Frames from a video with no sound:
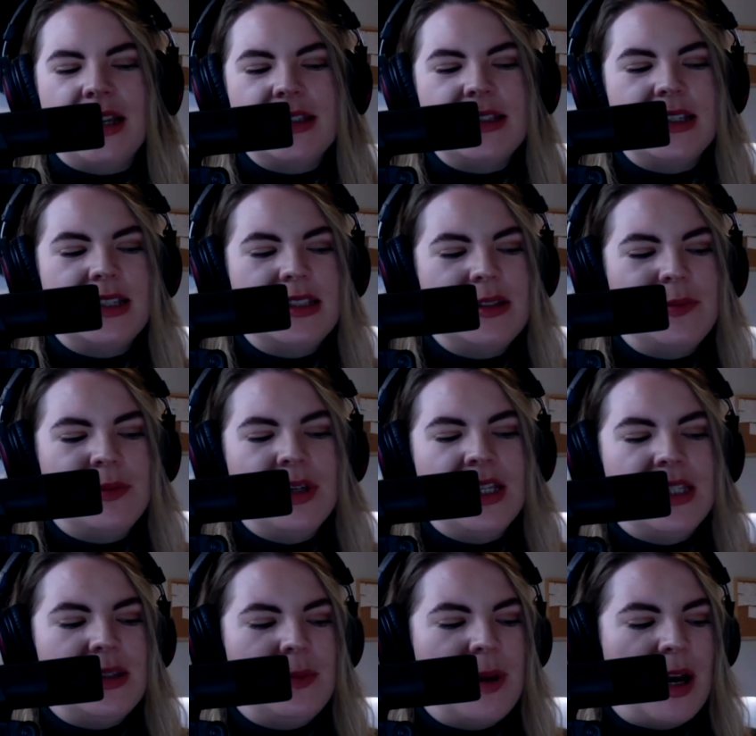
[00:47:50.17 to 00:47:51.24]
it's it's
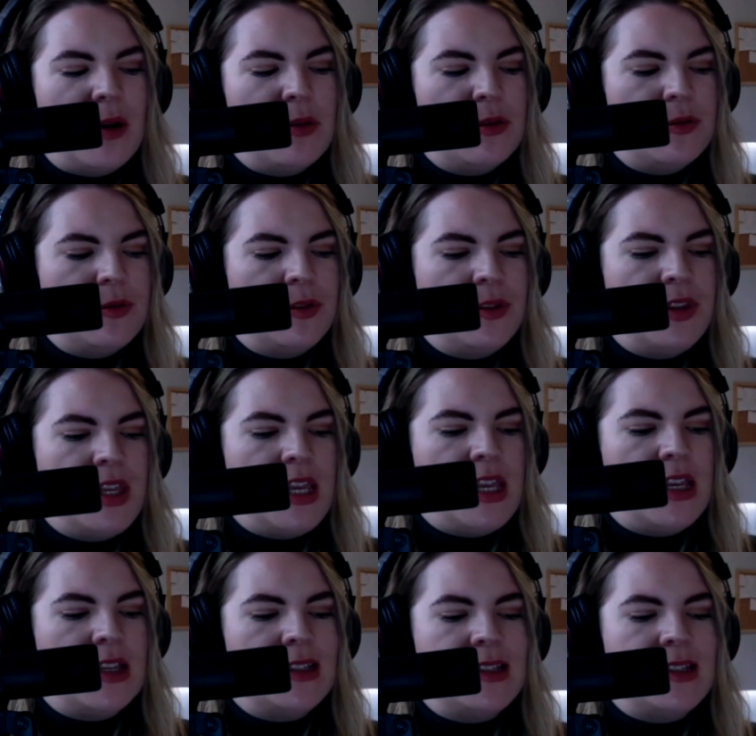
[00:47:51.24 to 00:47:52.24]
it's a powerful thing.